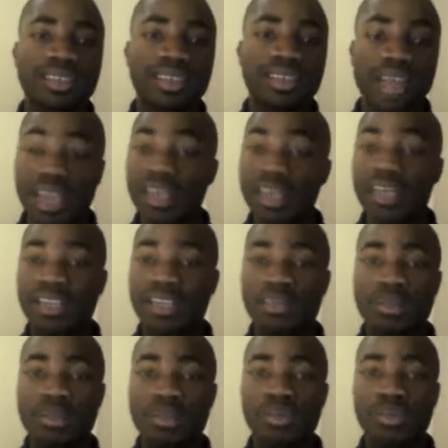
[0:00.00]
I get an
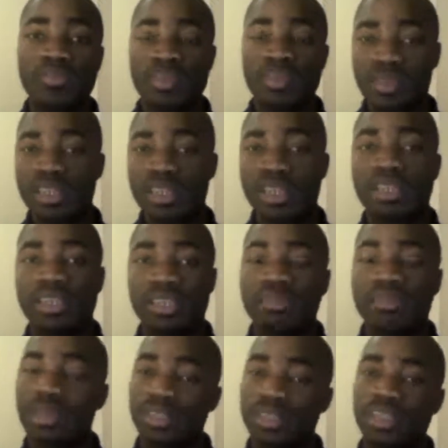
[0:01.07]
email confirming that
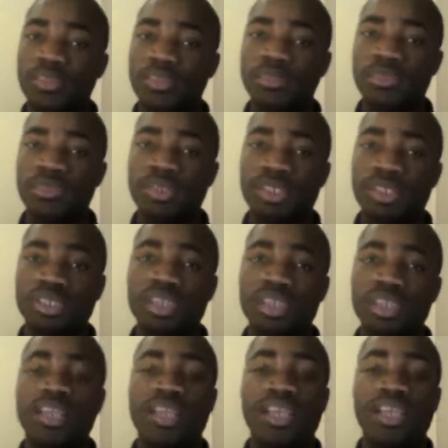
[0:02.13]
my thing has been processed,
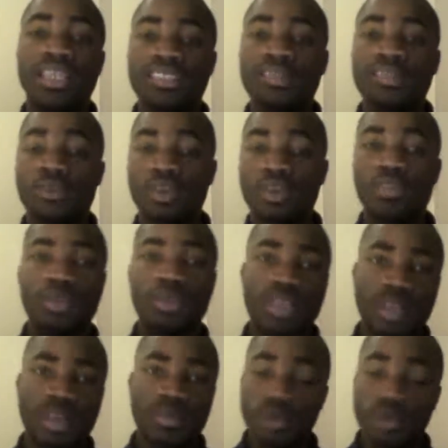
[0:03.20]
and they tell me where to pick
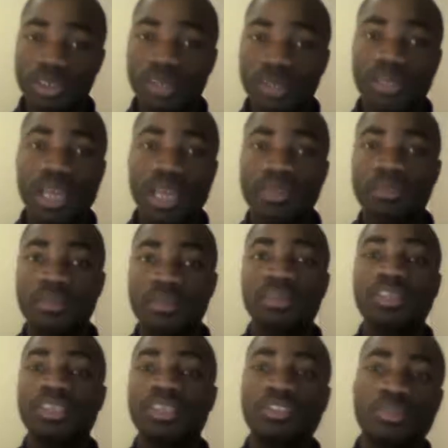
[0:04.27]
it up. Sometimes they bring
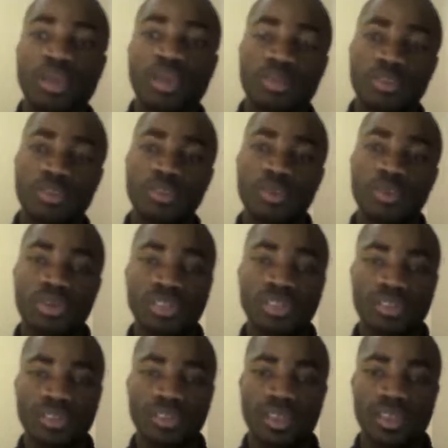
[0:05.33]
it just to my post
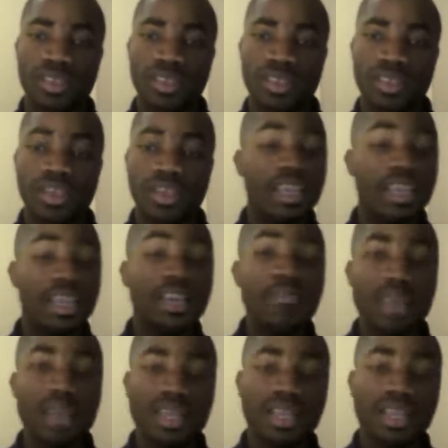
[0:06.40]
box. In
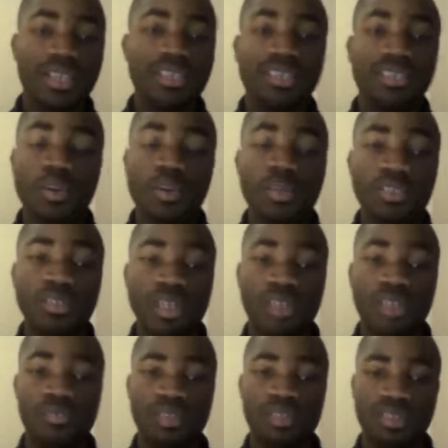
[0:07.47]
many cases, almost
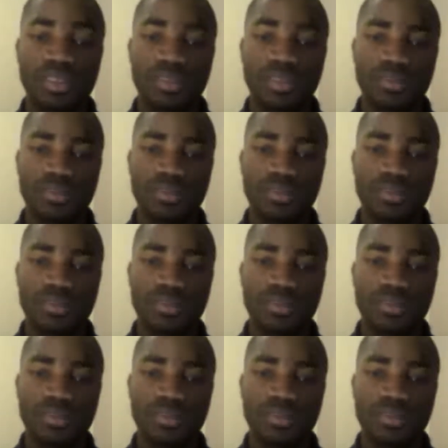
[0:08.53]
everything.